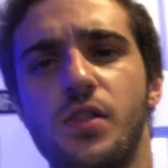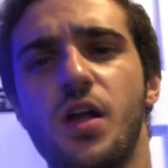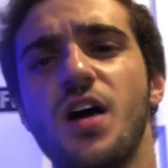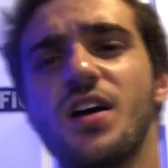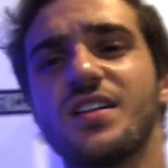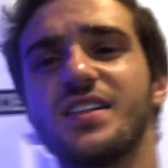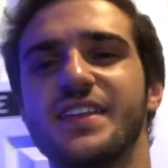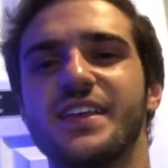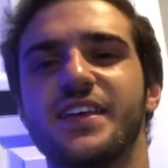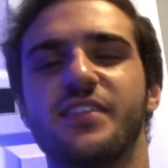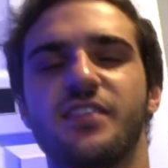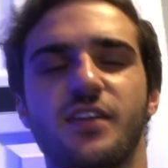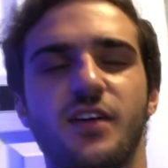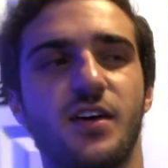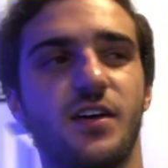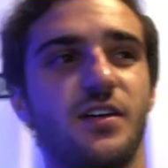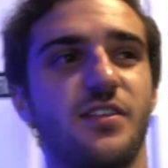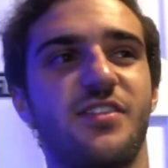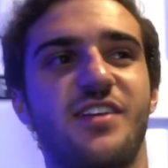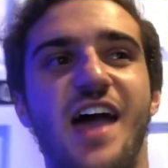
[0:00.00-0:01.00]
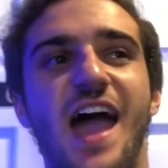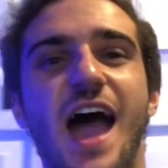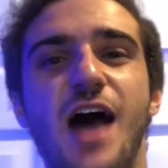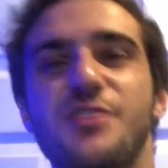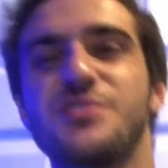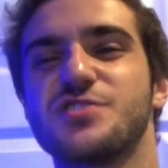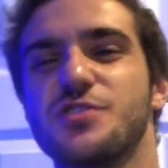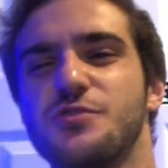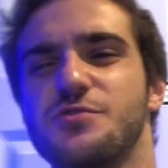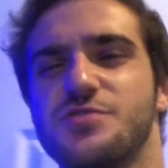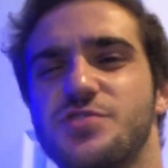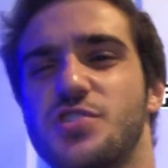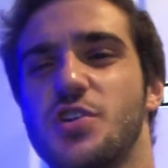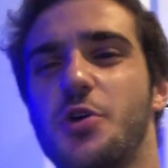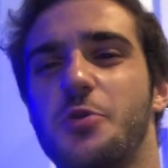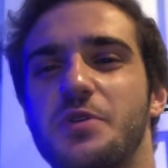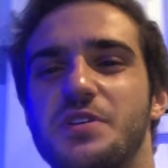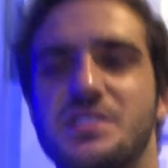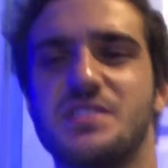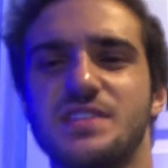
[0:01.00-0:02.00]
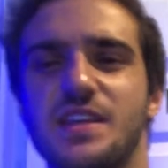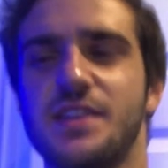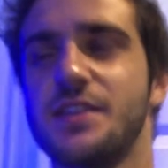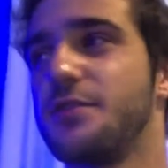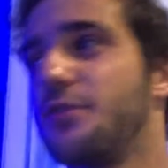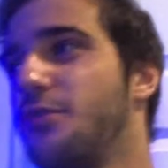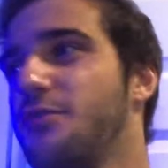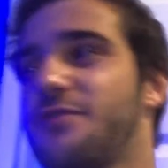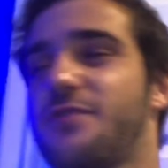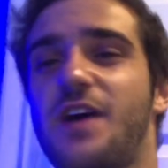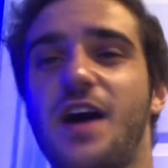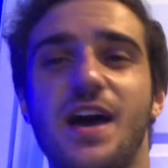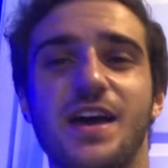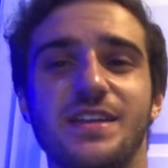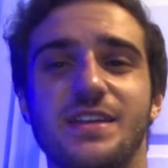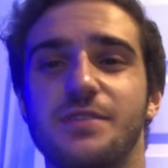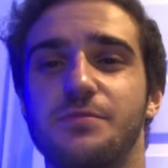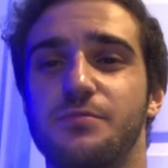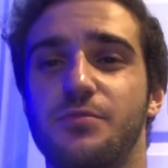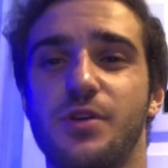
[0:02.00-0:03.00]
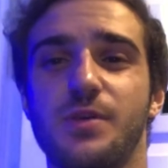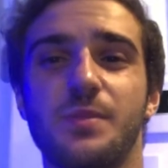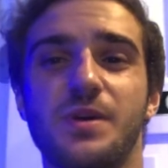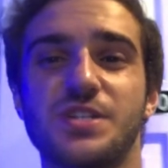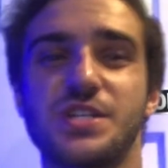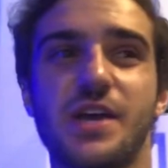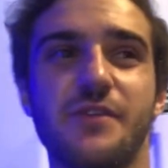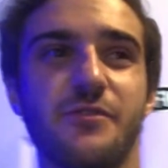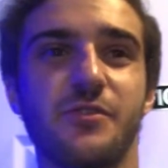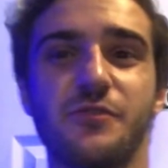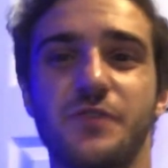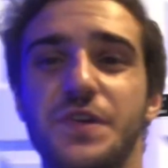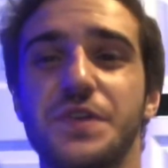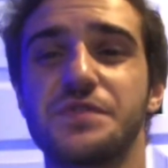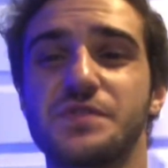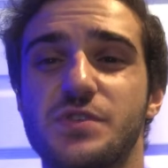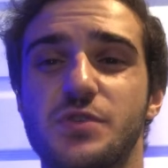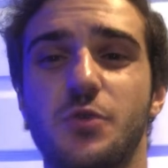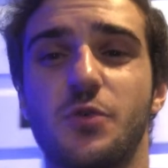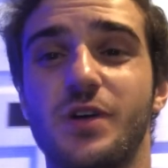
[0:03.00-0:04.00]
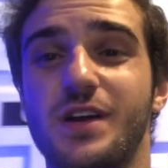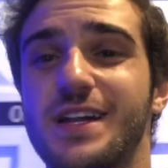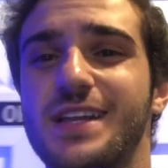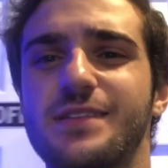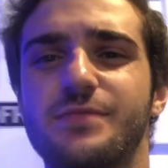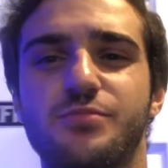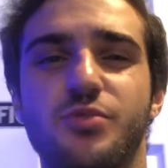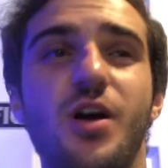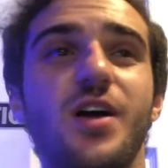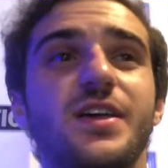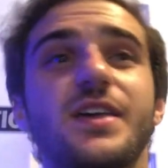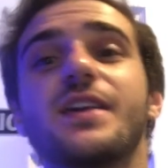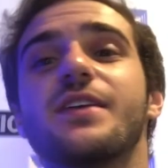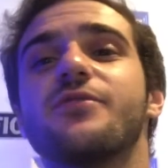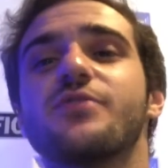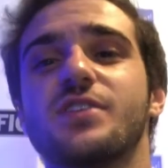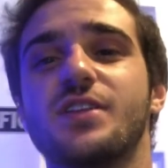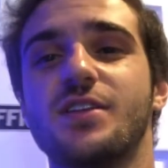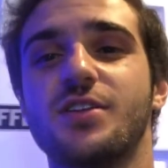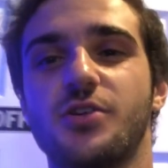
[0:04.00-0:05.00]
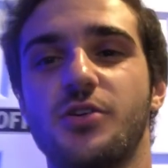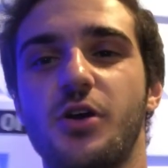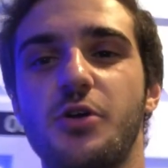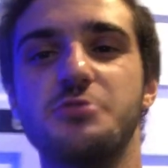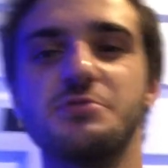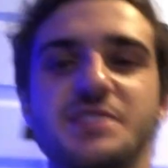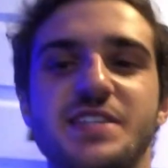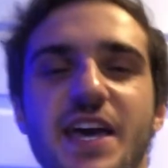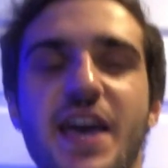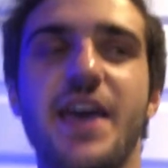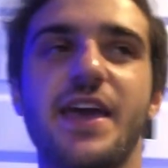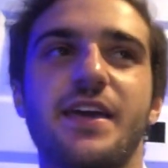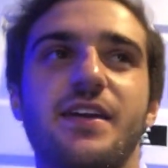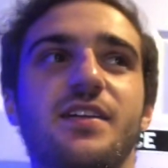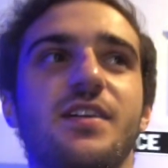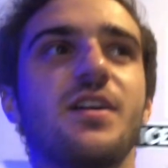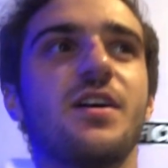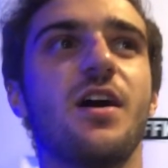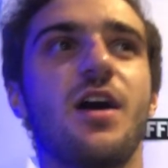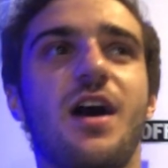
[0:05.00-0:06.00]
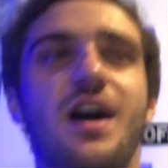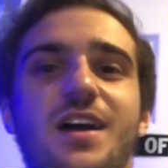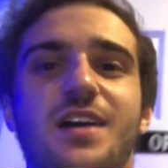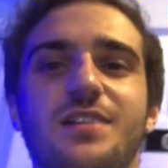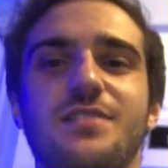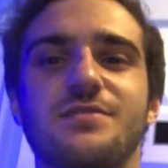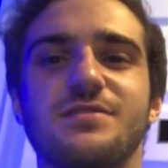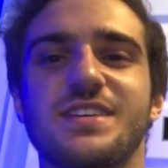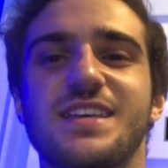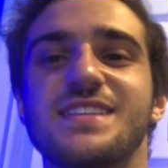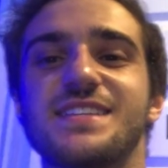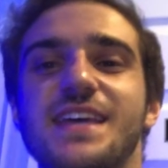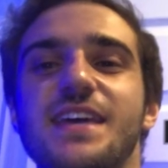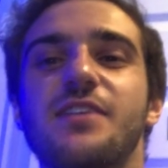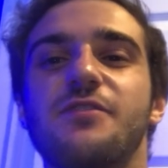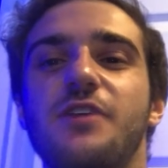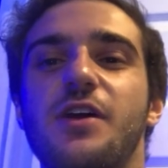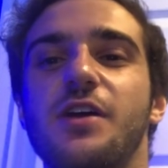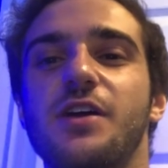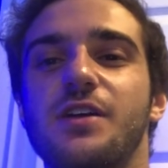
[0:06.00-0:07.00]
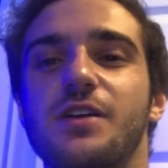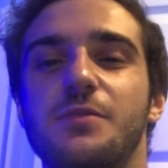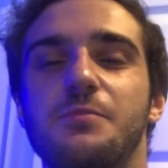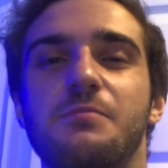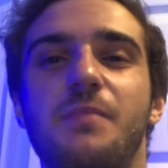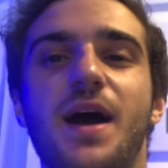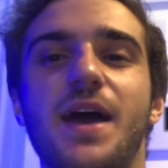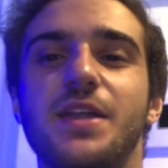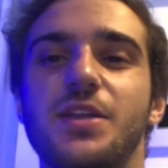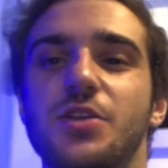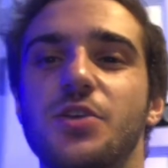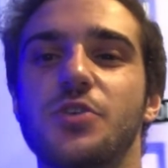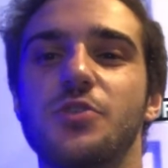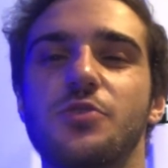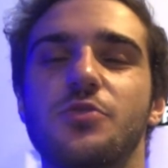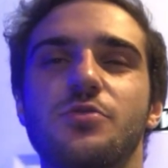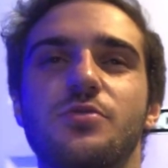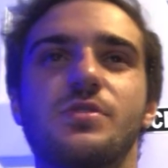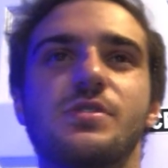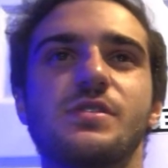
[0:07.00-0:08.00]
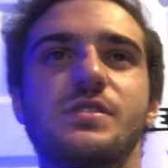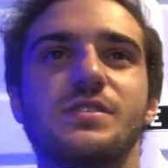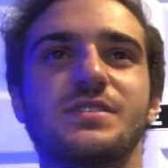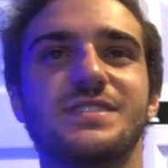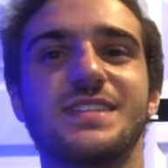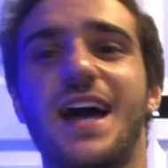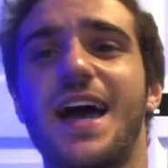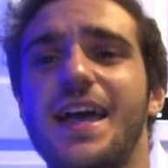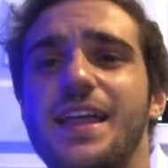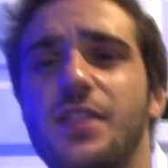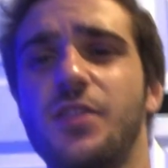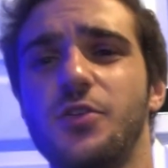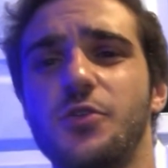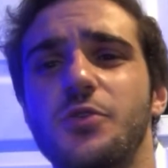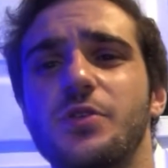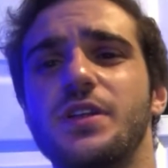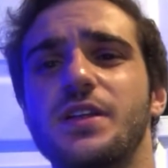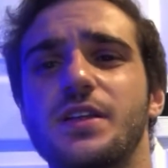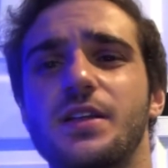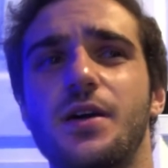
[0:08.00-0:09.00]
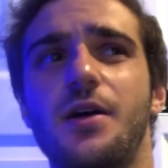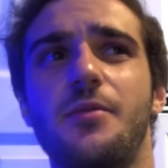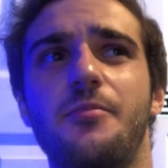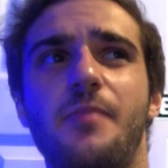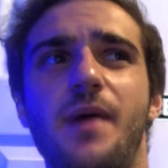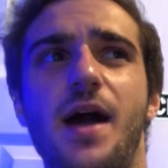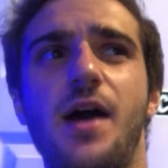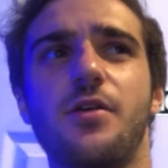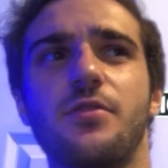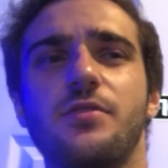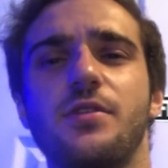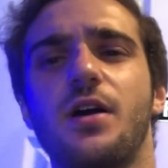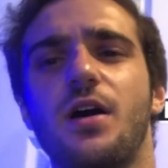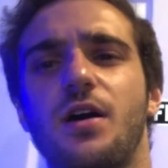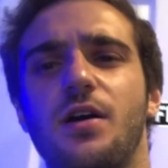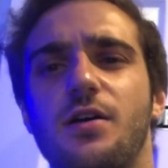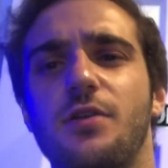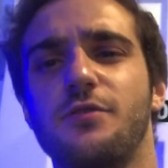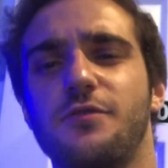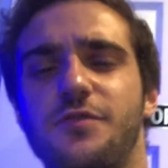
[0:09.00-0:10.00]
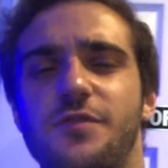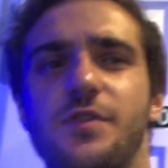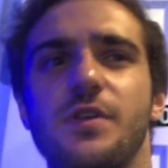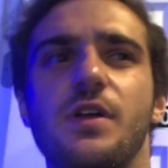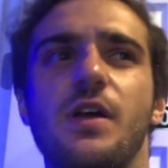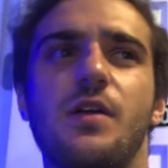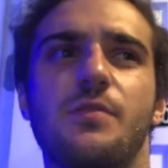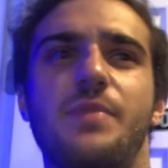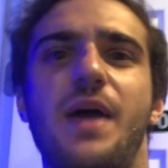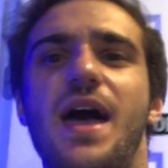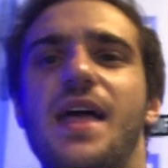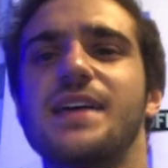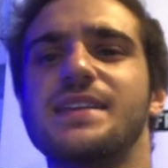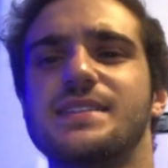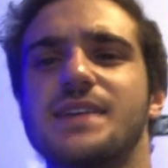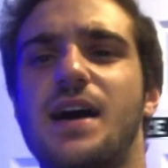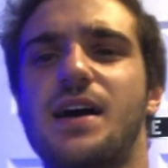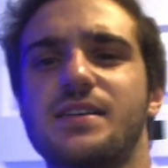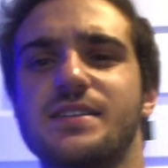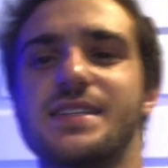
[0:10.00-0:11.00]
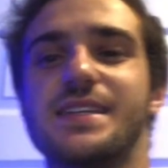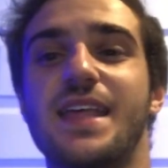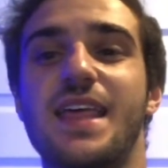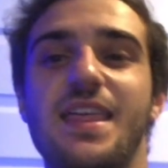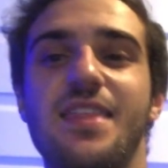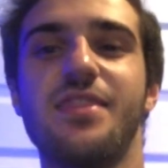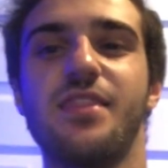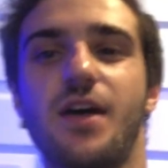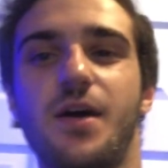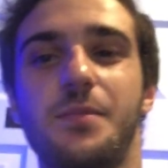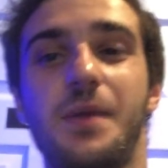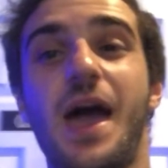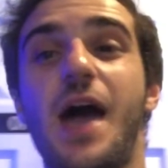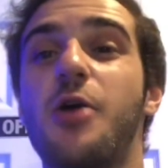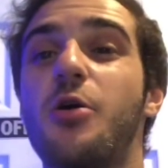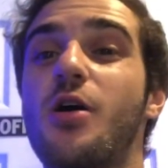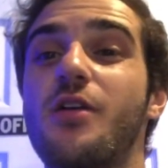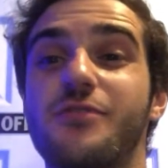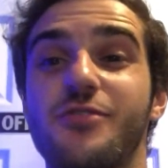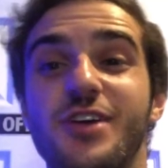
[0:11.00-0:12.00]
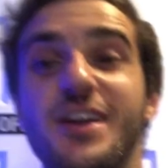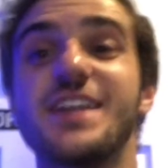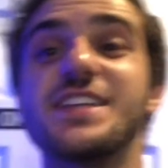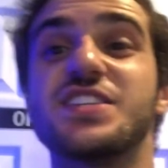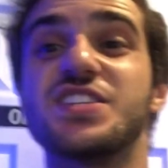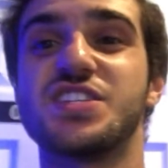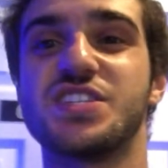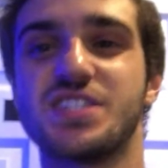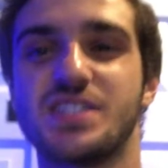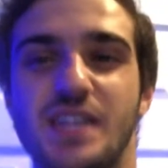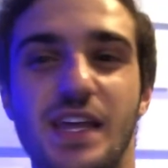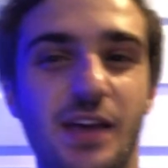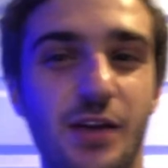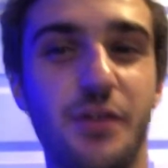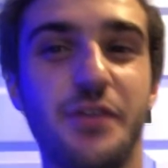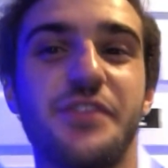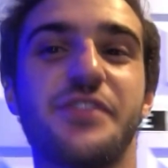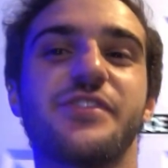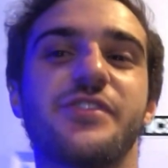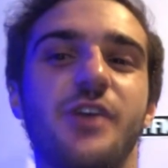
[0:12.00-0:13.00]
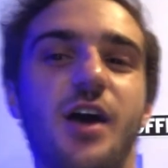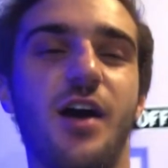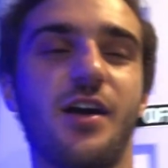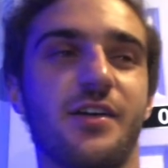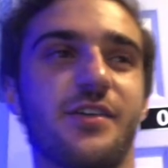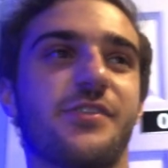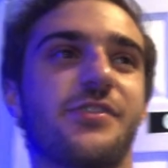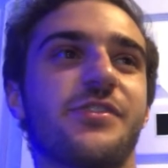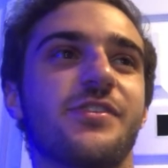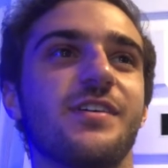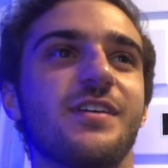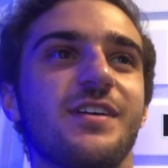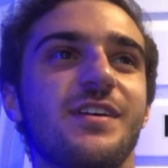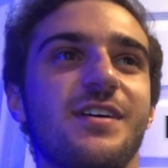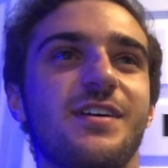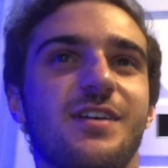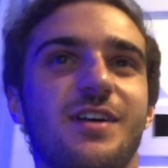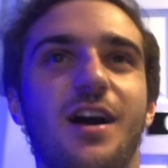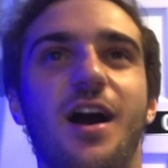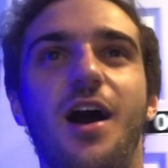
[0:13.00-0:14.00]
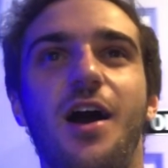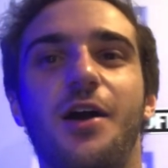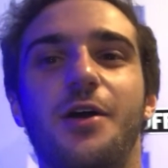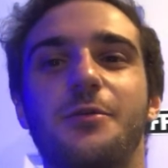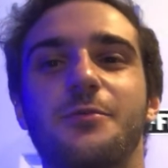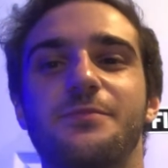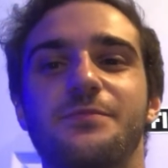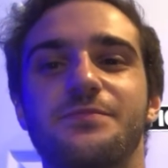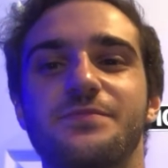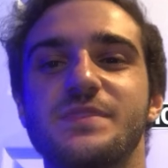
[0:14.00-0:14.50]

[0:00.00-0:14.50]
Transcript: luckily the the household zoas that you'll find in pretty much every reef store and probably even in your own tank uh, contain a very minute diluted amount of palytoxin in them however it still sucks um,